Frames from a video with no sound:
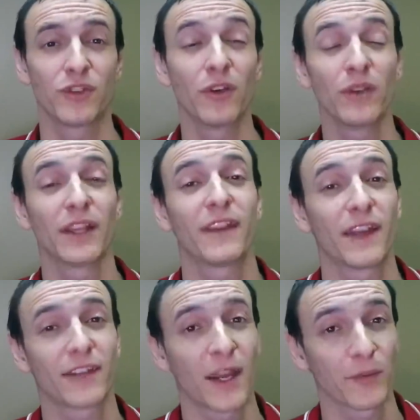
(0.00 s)
Don't let
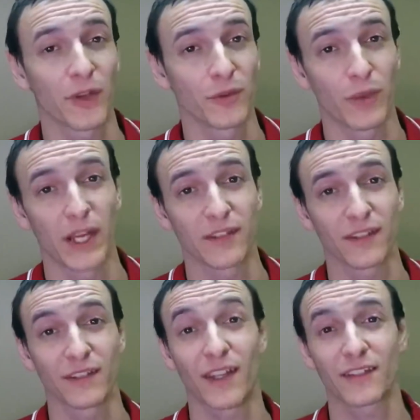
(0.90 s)
that time go to waste
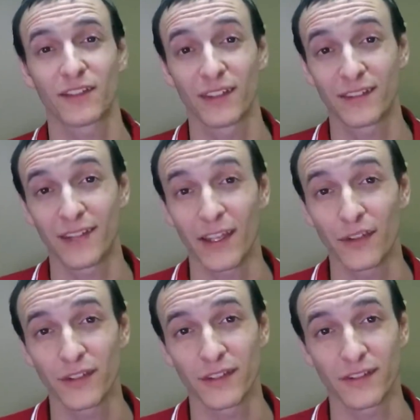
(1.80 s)
because that's
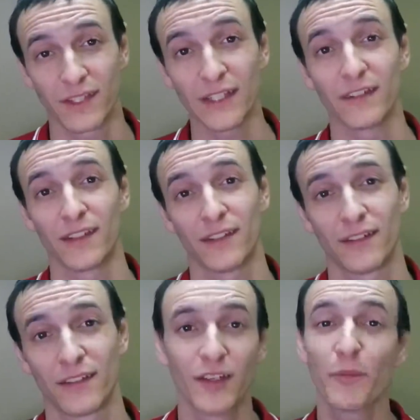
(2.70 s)
sales
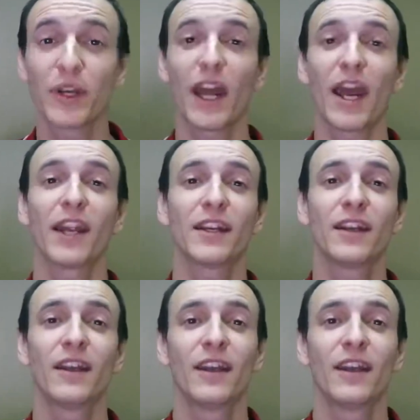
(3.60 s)
season. Number 9,